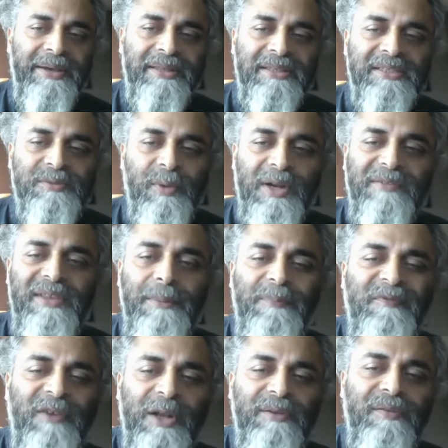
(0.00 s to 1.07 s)
In this, one of
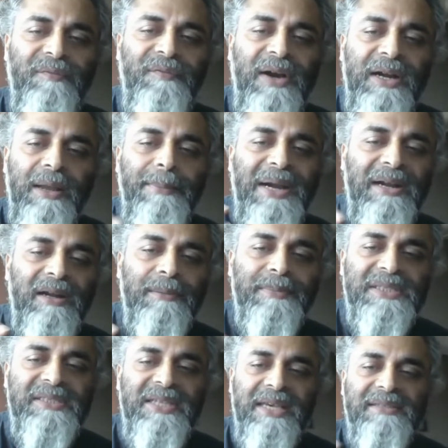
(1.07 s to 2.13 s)
the fundamental
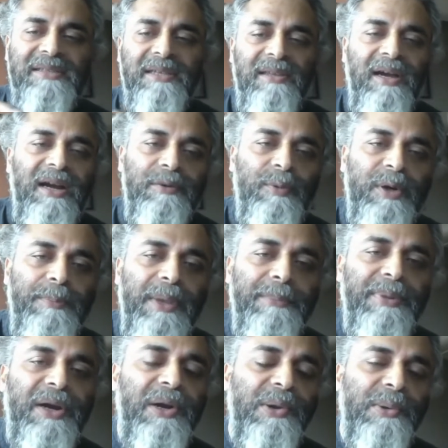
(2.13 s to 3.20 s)
mistakes, Siddharth, what
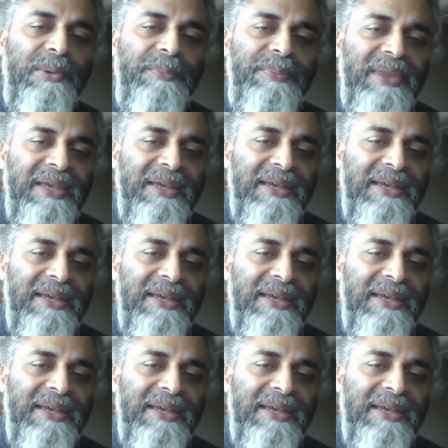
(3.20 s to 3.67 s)
people do